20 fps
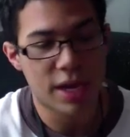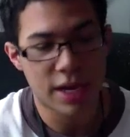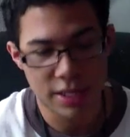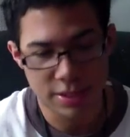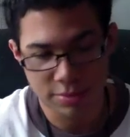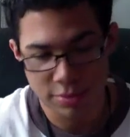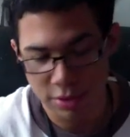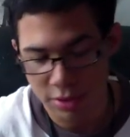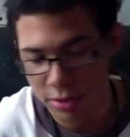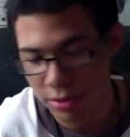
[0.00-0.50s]

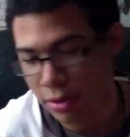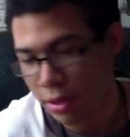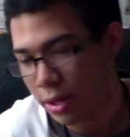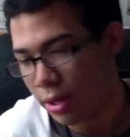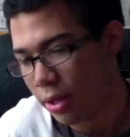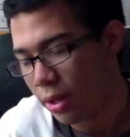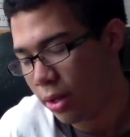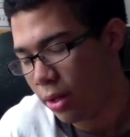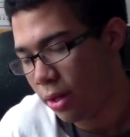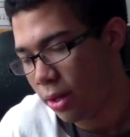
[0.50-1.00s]
Hasbro,
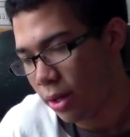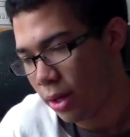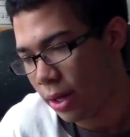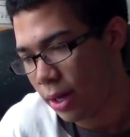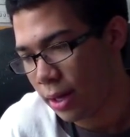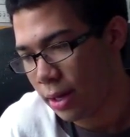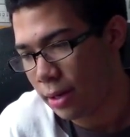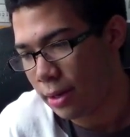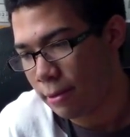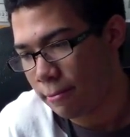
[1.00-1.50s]

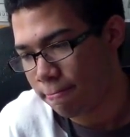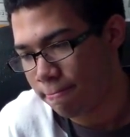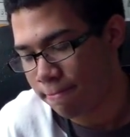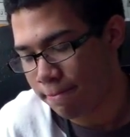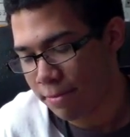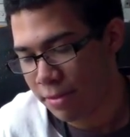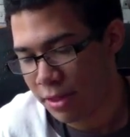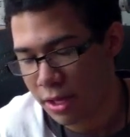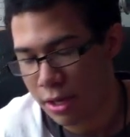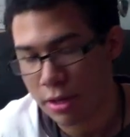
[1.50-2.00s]
and
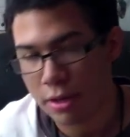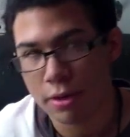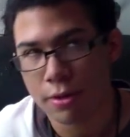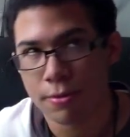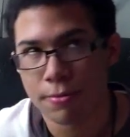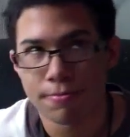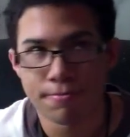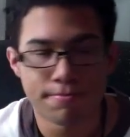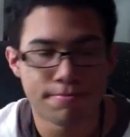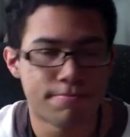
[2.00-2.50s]

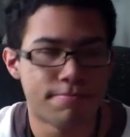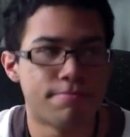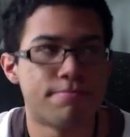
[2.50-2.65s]
they're